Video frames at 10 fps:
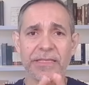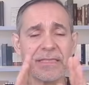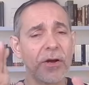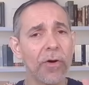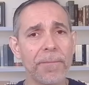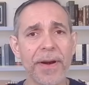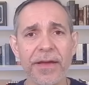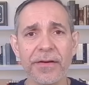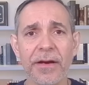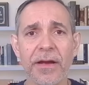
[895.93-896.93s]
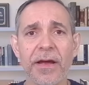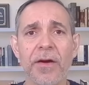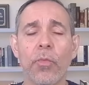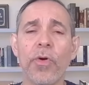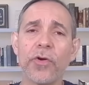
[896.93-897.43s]
And the second prayer
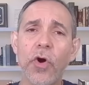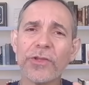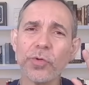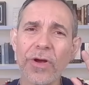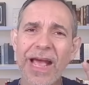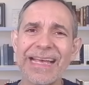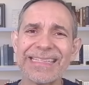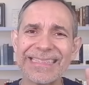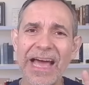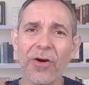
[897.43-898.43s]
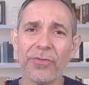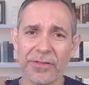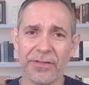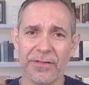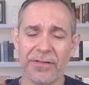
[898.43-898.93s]
we're going to cast out